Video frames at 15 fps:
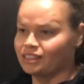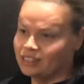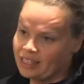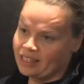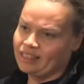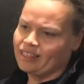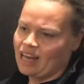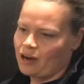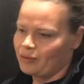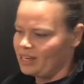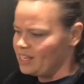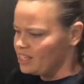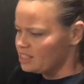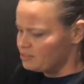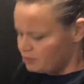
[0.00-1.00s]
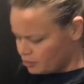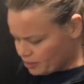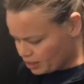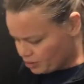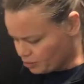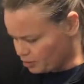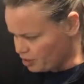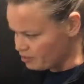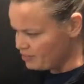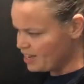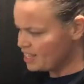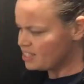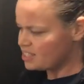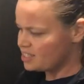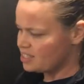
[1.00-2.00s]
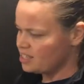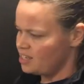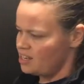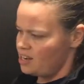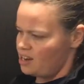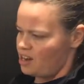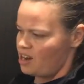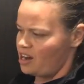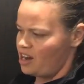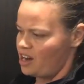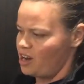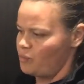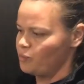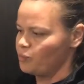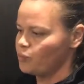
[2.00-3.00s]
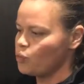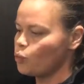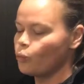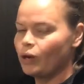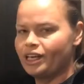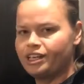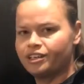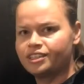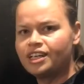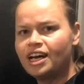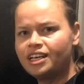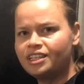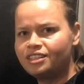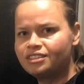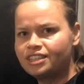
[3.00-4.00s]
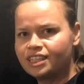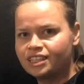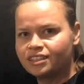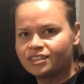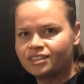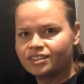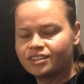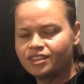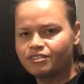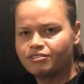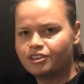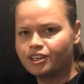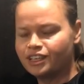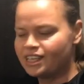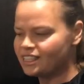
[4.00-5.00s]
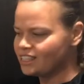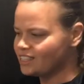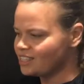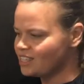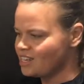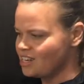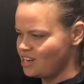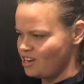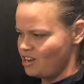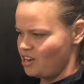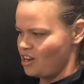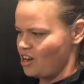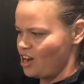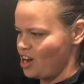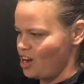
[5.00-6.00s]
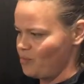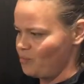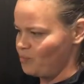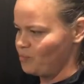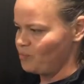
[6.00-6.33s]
Now heat is flowing through your vents. When you're done using the furnace, when